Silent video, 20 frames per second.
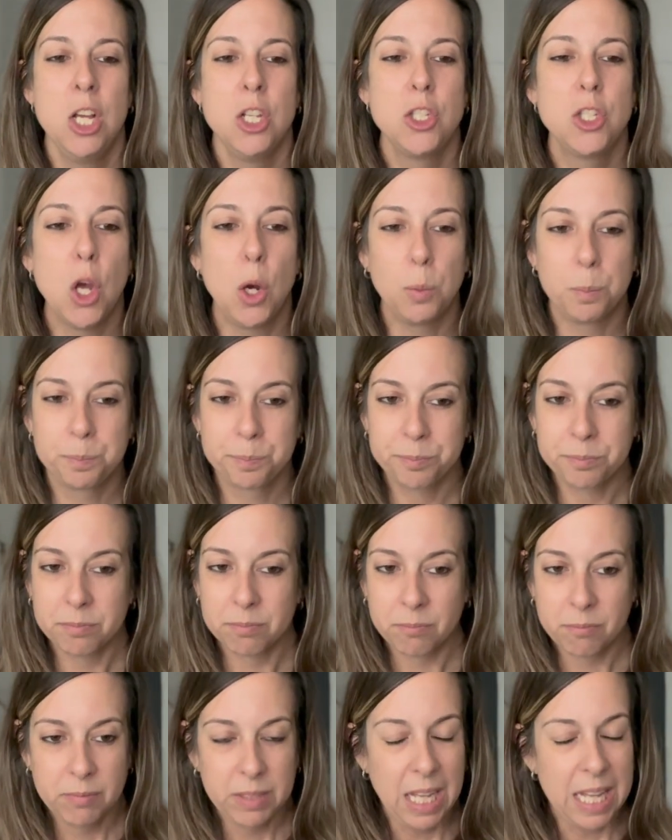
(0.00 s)
So
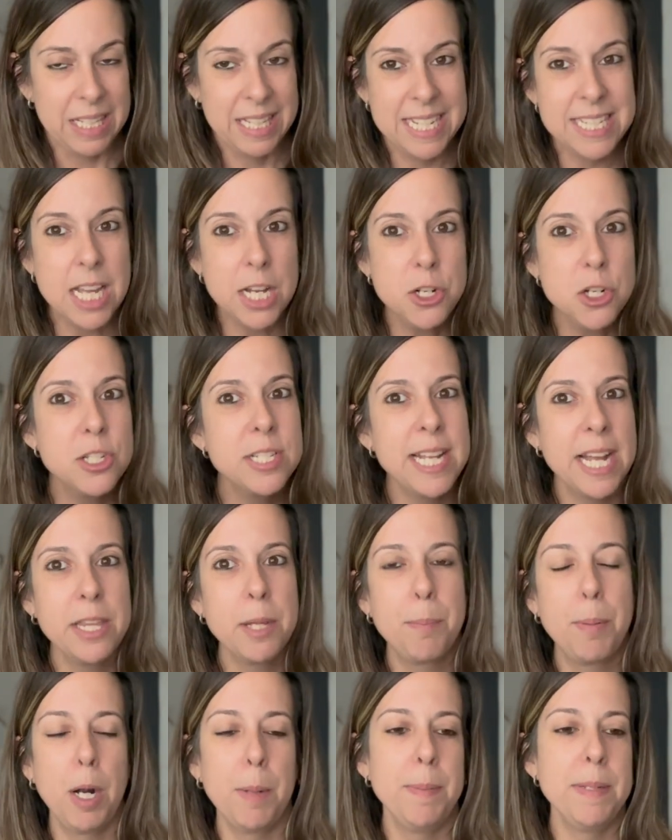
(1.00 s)
let's understand
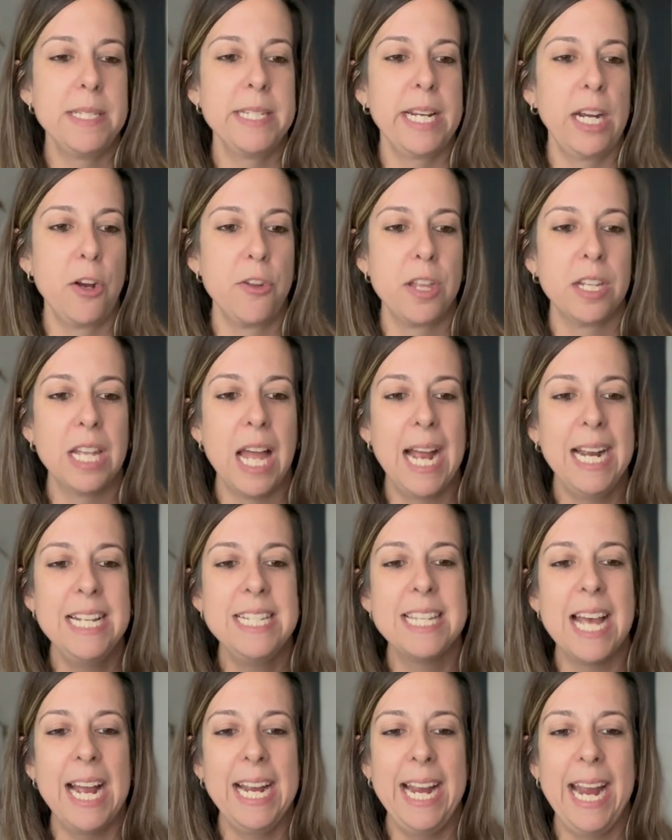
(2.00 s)
the purpose here. The lion
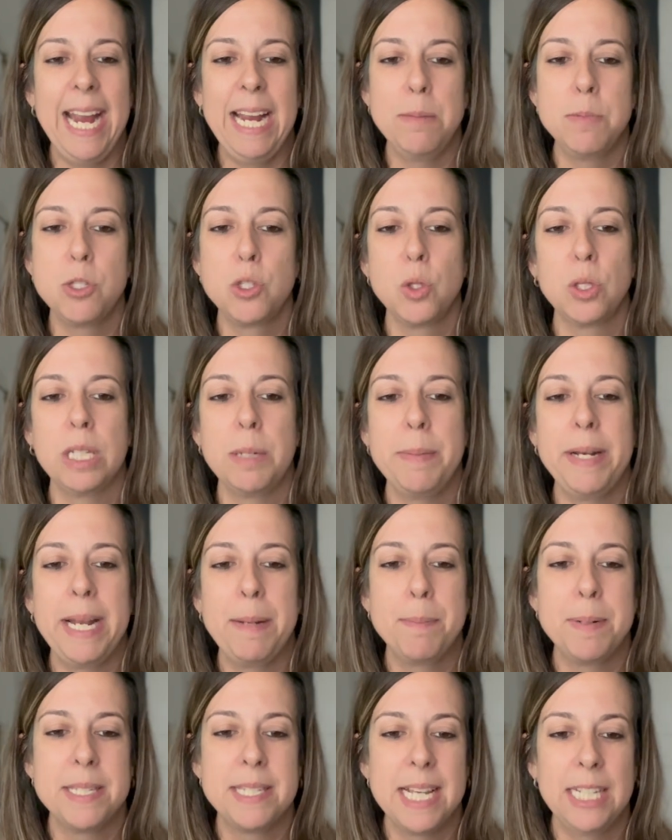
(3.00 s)
diet aims to
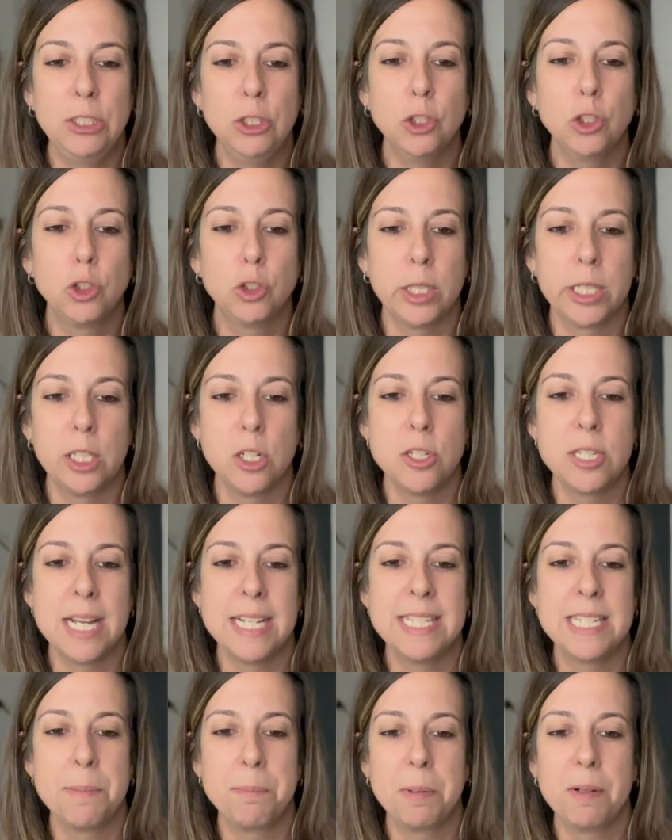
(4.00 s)
eliminate potential triggers
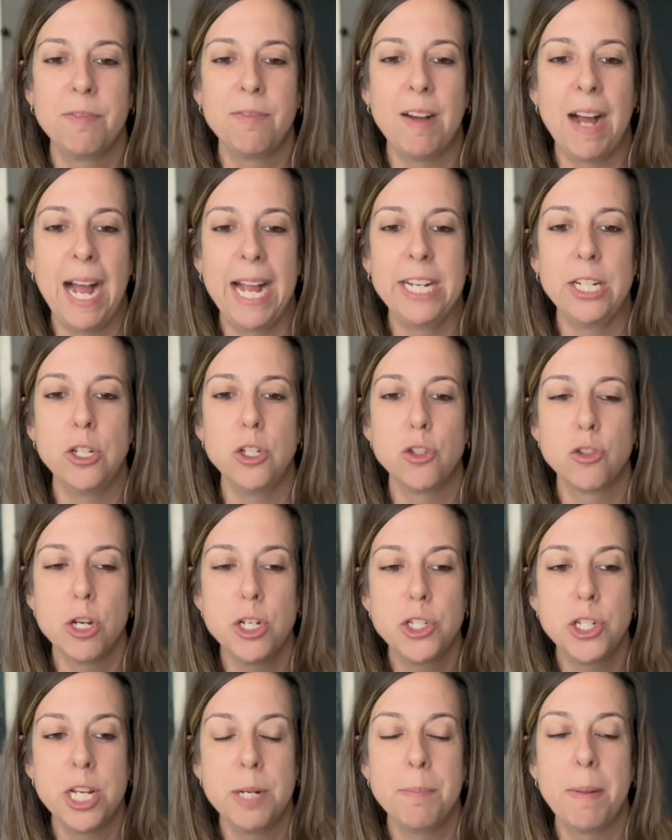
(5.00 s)
and simplify
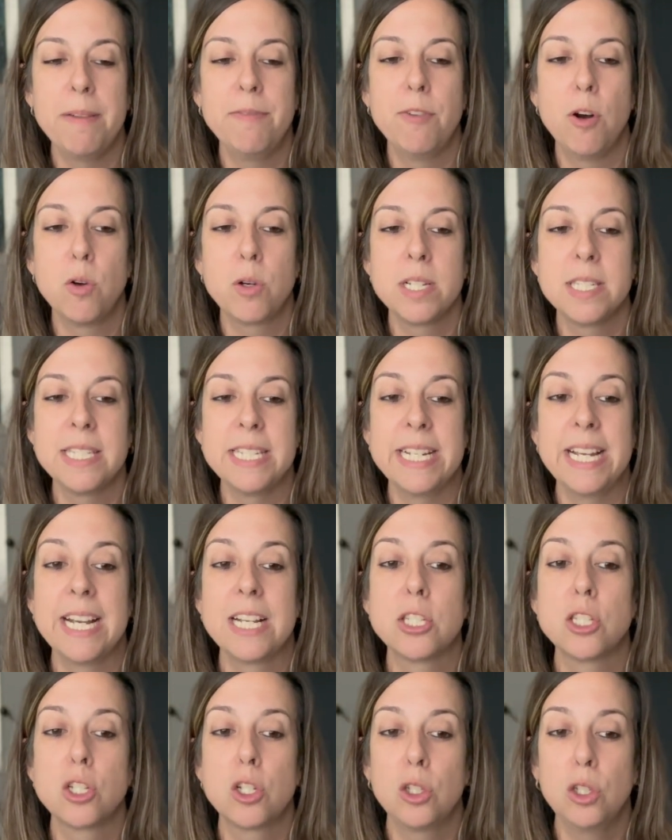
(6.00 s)
nutrition by focusing
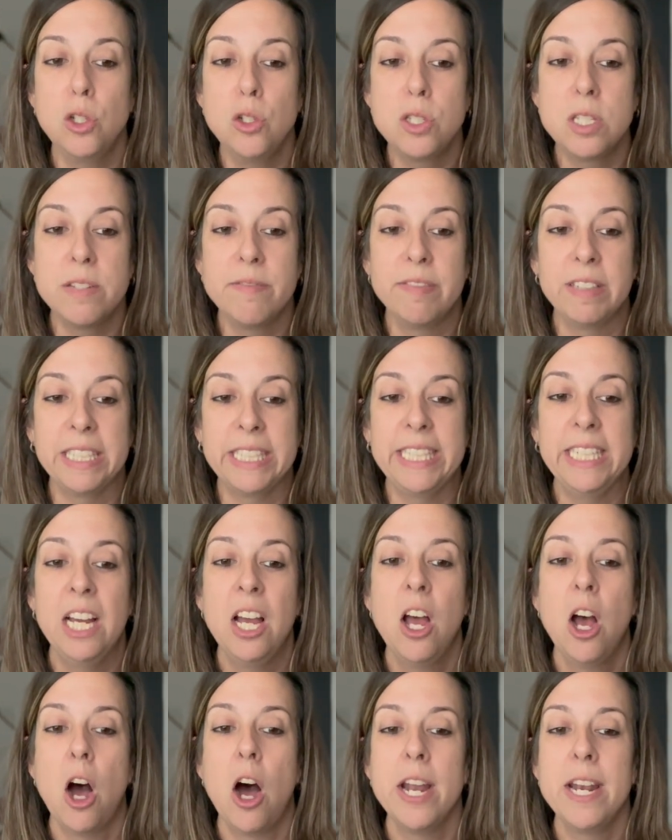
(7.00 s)
exclusively
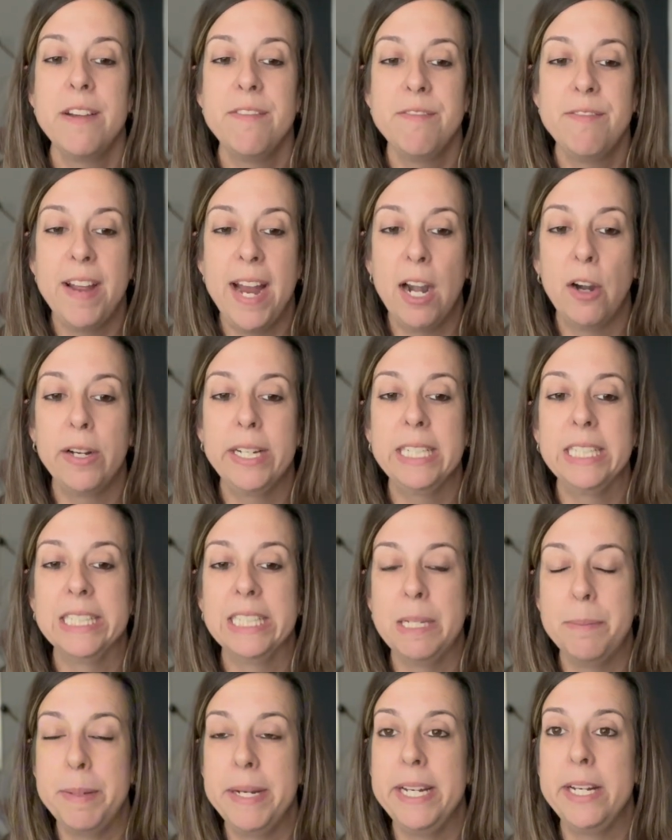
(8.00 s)
on a very
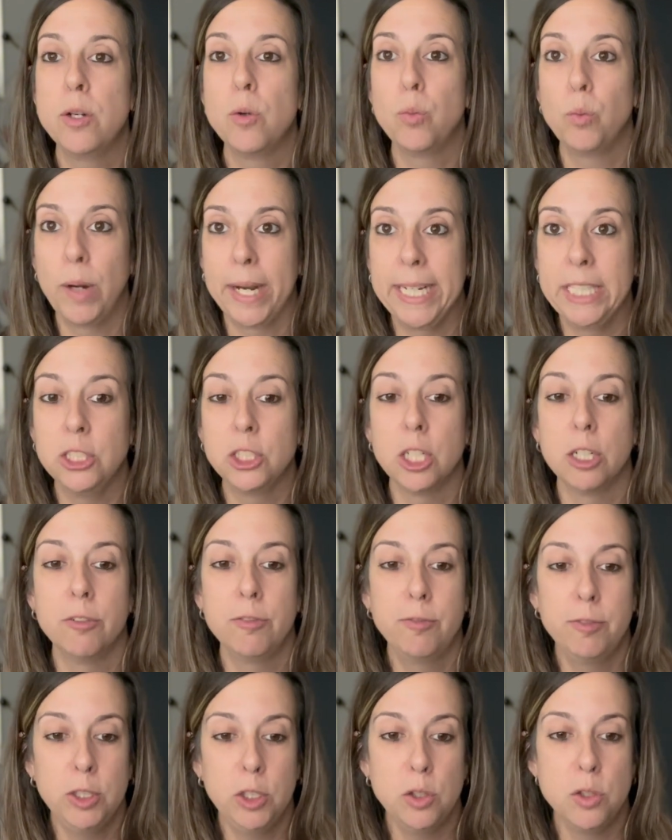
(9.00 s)
limited range of
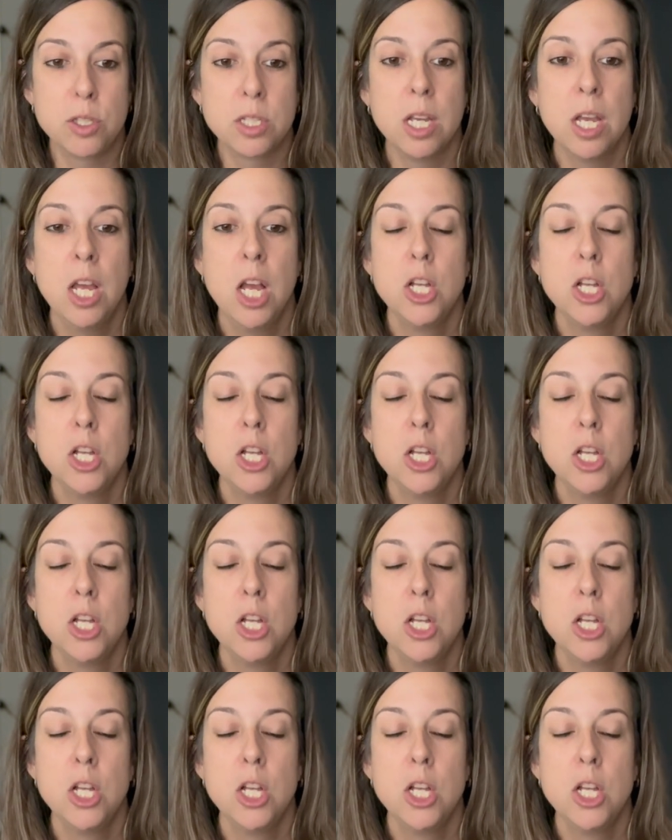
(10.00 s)
foods.